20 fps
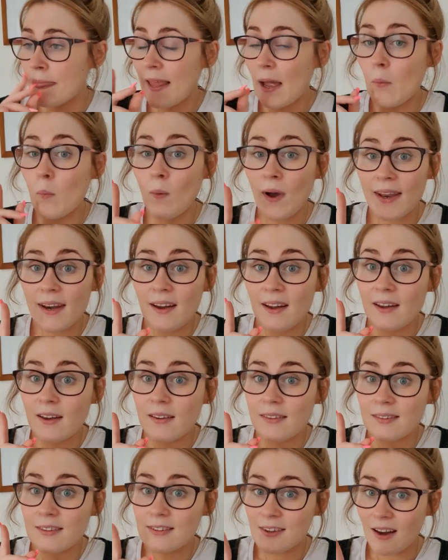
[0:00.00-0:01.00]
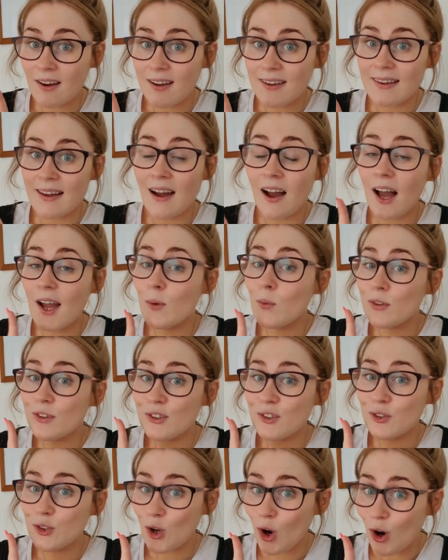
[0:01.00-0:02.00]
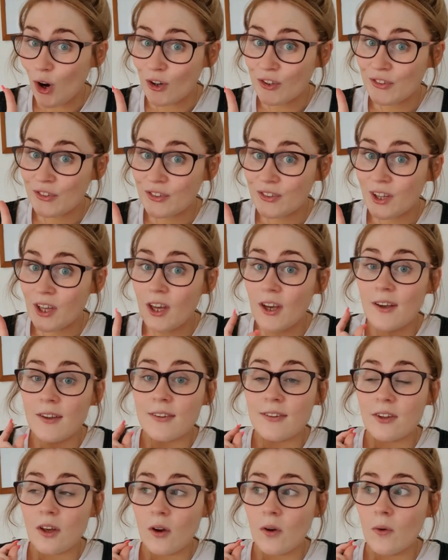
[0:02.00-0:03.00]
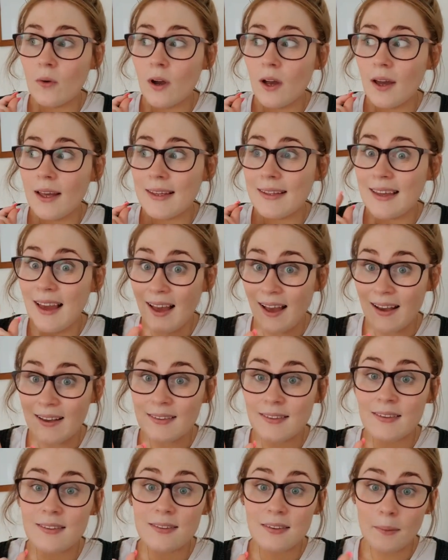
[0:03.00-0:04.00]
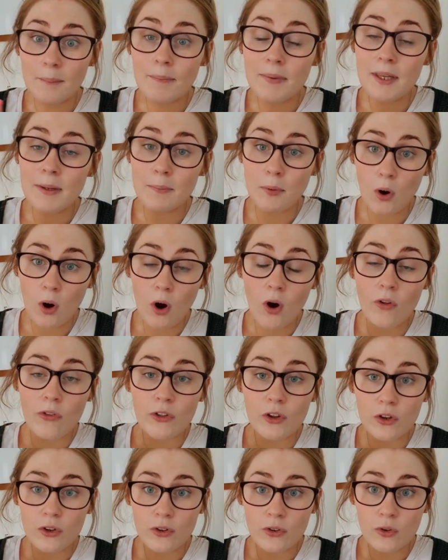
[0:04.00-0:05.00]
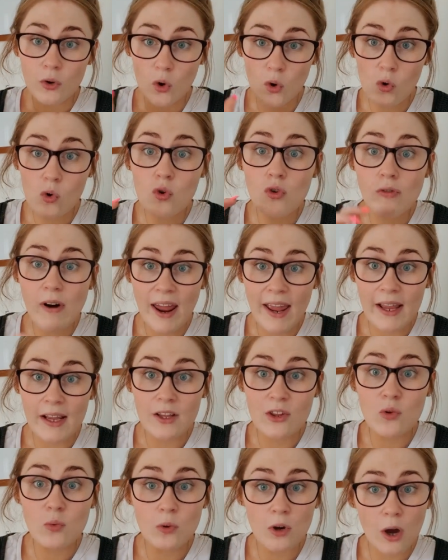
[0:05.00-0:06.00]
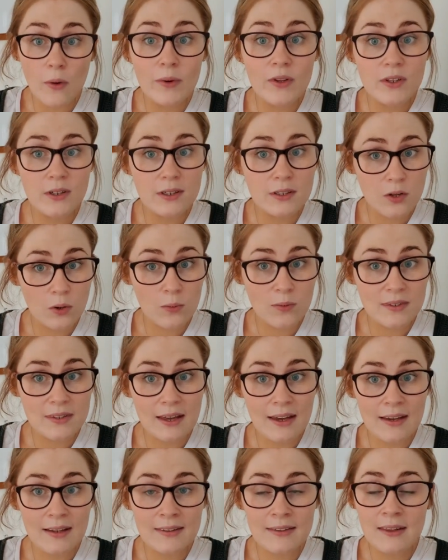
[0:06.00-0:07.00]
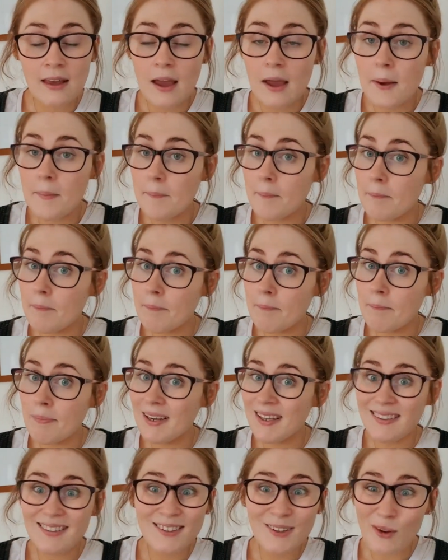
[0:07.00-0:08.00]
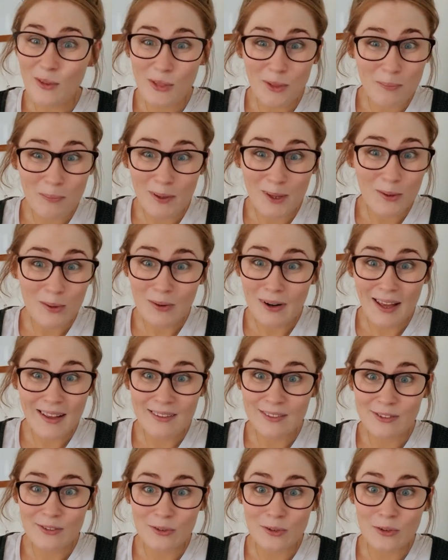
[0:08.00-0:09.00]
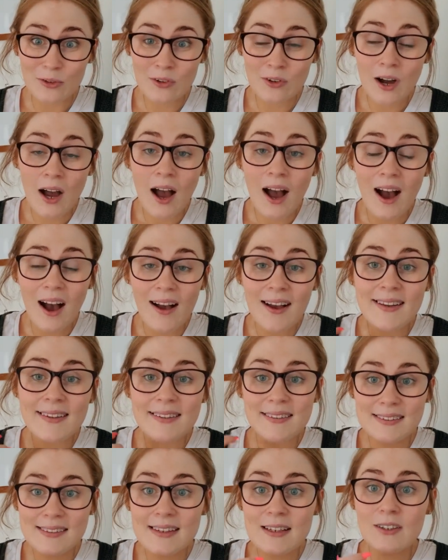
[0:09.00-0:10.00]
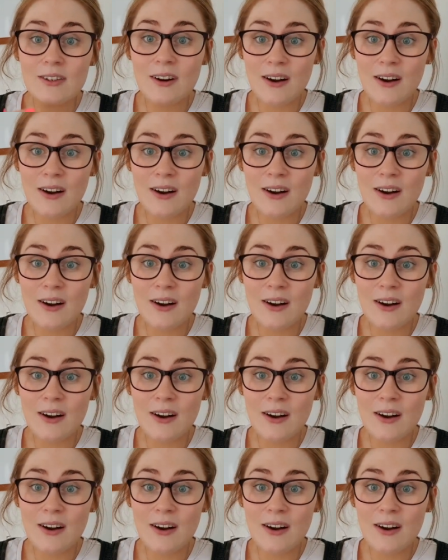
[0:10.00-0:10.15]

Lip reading: And when I started it, I was not. So yes, some people on the core range will go into ketosis, but it's not the be all end all.